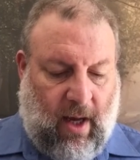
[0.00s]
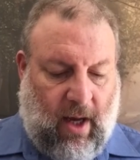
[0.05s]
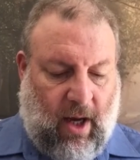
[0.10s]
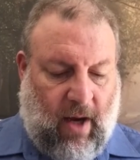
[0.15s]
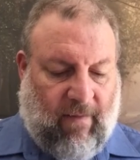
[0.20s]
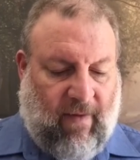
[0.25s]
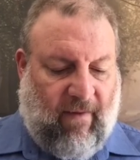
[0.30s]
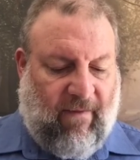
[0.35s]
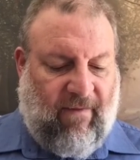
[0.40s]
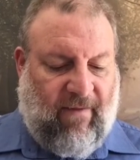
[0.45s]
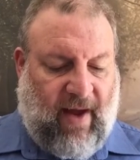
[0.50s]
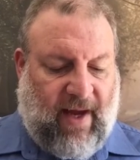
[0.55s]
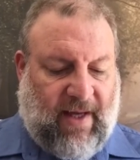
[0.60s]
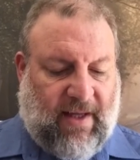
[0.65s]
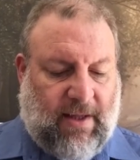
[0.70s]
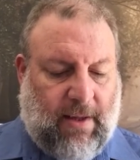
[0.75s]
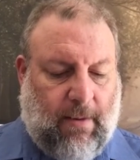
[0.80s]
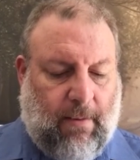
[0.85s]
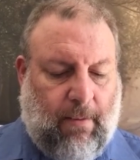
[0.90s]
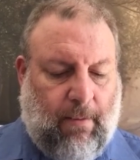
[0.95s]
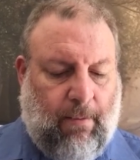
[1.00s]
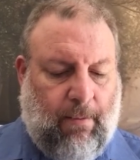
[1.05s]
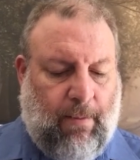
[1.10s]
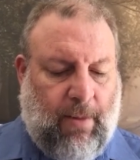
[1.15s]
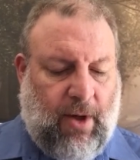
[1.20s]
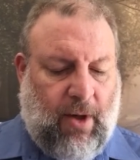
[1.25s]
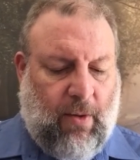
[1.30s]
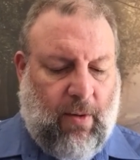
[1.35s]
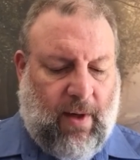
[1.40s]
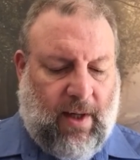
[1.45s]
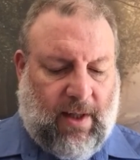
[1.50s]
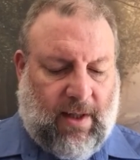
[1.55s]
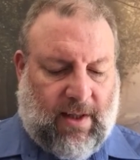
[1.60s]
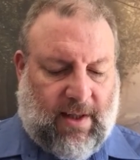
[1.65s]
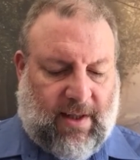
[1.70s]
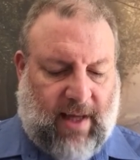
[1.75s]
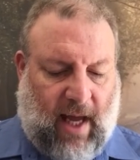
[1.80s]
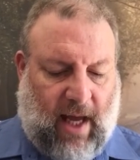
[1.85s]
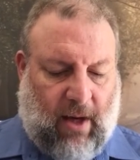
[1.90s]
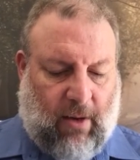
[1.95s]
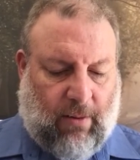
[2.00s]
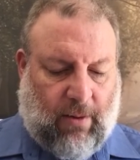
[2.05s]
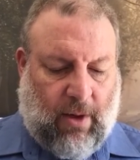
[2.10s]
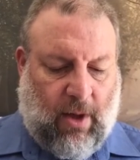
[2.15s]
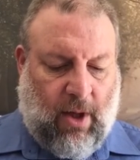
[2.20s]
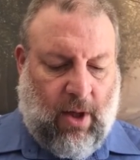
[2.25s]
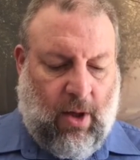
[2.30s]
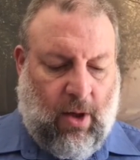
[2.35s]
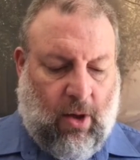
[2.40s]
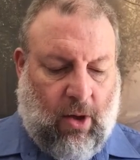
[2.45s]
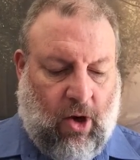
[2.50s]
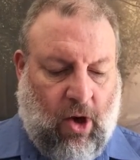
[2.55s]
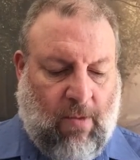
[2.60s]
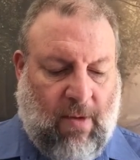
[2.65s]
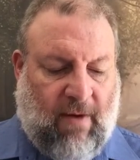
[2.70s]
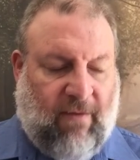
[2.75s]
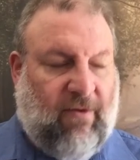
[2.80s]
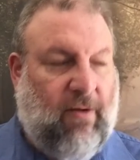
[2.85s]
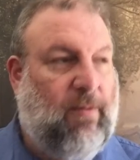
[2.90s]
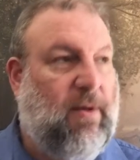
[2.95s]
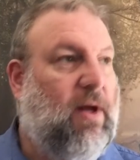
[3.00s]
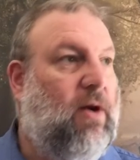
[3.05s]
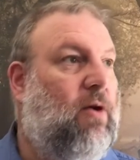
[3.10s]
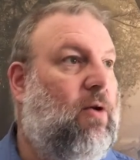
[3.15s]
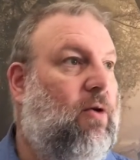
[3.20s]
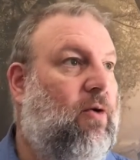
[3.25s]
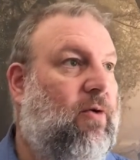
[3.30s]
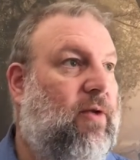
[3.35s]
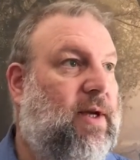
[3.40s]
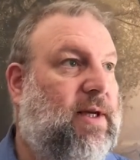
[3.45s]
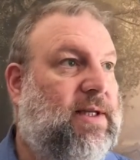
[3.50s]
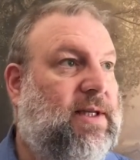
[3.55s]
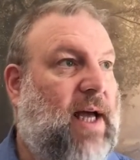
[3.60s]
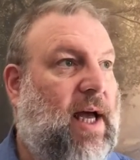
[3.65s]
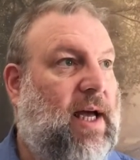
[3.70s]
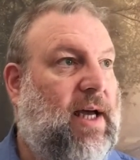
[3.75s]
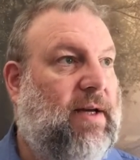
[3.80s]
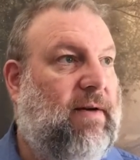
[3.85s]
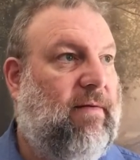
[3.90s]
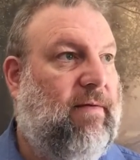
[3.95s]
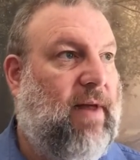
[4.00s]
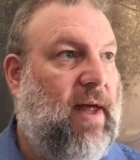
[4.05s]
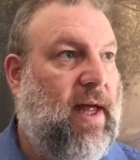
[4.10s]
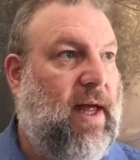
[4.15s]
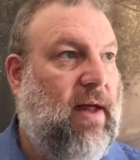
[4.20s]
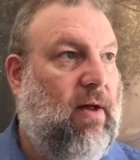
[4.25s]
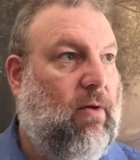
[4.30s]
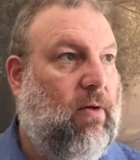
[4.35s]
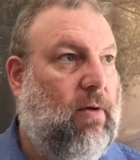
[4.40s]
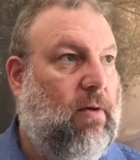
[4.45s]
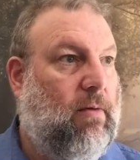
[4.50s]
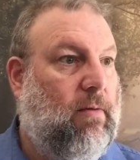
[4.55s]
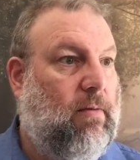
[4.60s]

of a faint mewing sound coming from the other side of the hill.